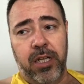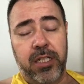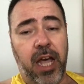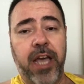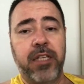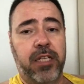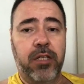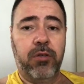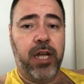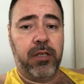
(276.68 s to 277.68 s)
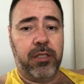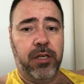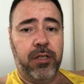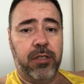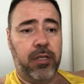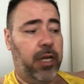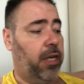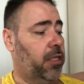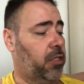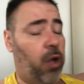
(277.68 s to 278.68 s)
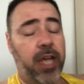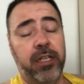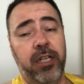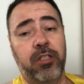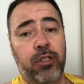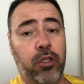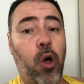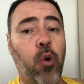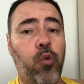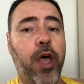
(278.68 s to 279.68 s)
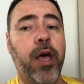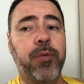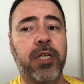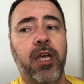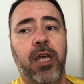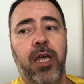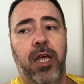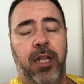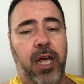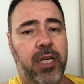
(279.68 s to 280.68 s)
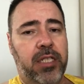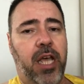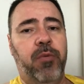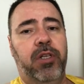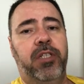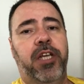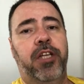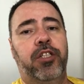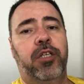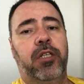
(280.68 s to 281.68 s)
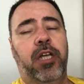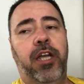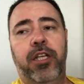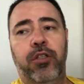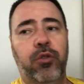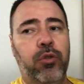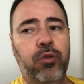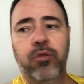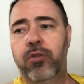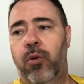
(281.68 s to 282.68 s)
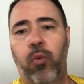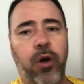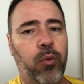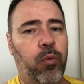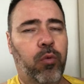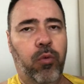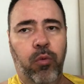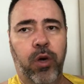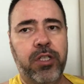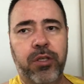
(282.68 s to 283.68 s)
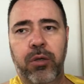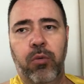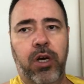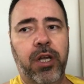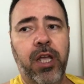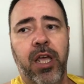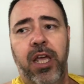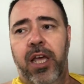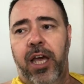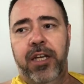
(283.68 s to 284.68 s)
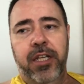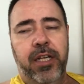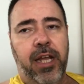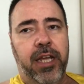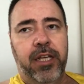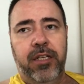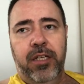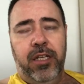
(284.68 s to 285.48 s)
as high as they go downstairs. Okay, so I did slow reps, a lot of time under tension. I didn't do the 101. I did like